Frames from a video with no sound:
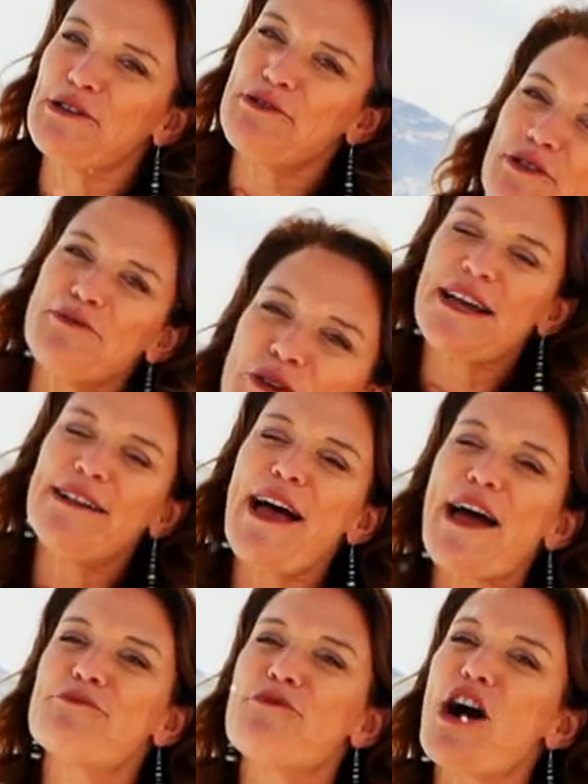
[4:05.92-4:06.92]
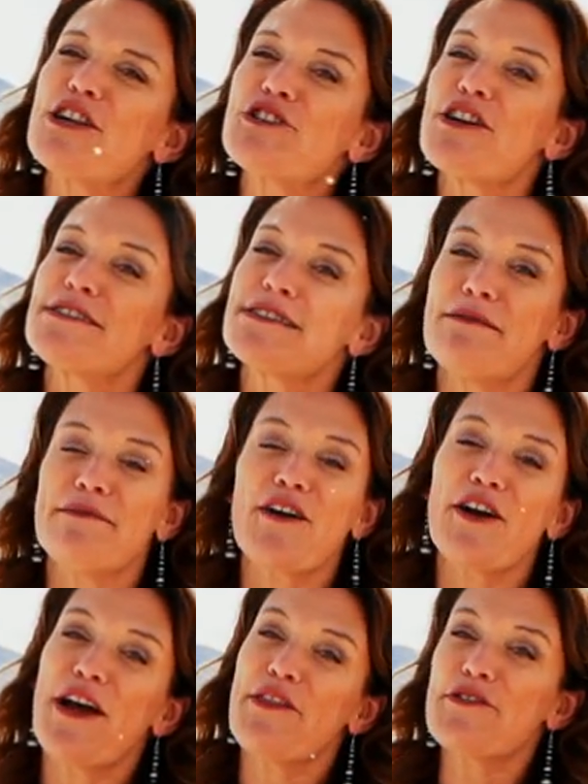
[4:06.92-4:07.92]
YouTube channel and watch some of
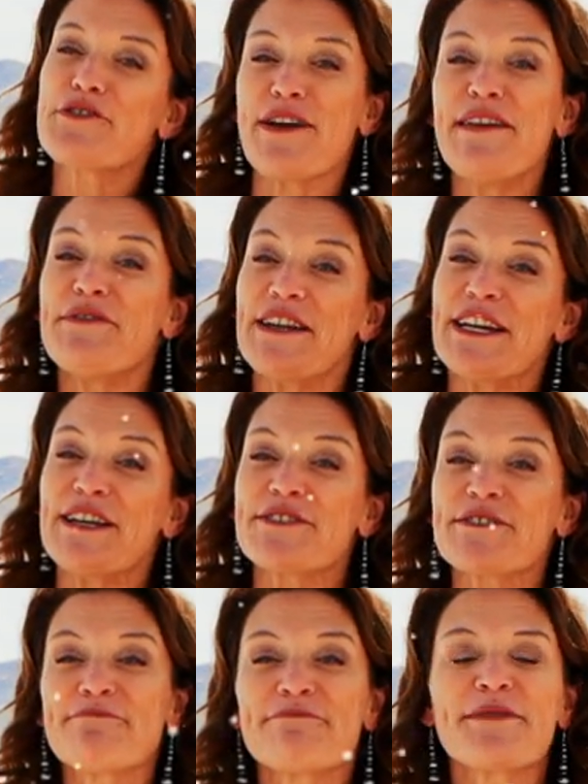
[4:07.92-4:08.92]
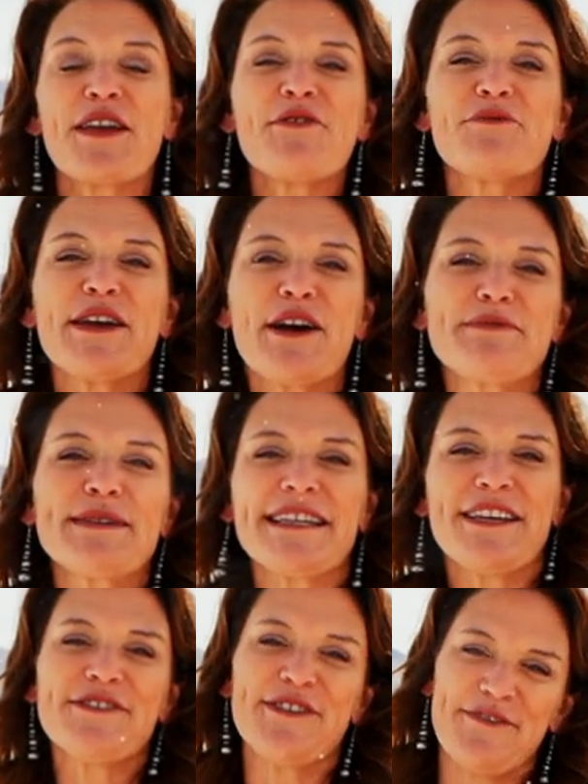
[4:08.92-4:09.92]
our other great videos. We hope to see
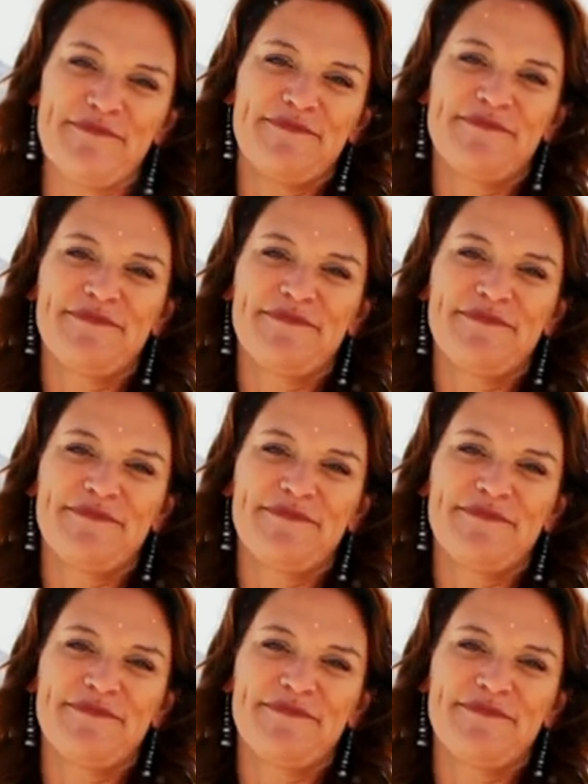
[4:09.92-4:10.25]
you soon.